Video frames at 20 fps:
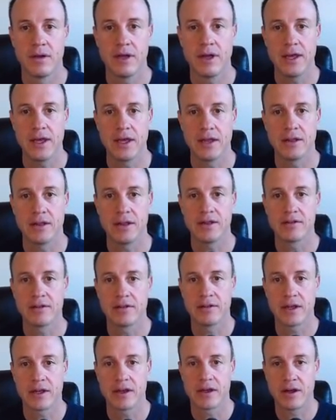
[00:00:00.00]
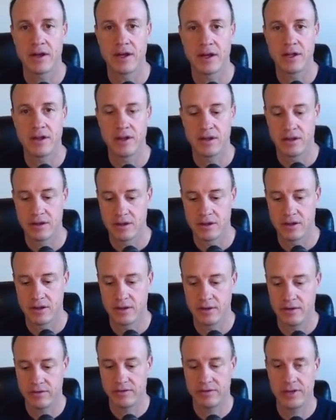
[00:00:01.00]
And let's click on,
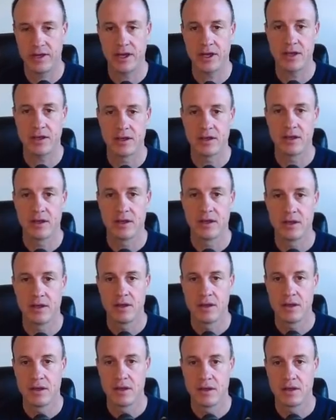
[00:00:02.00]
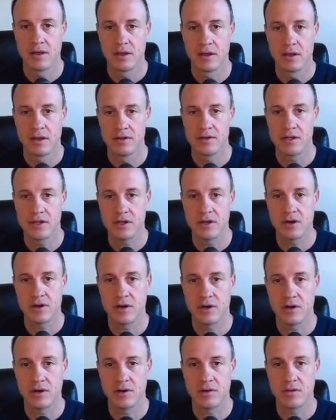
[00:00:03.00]
let's say,
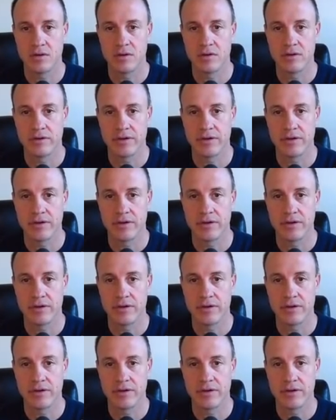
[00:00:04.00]
goo.gl.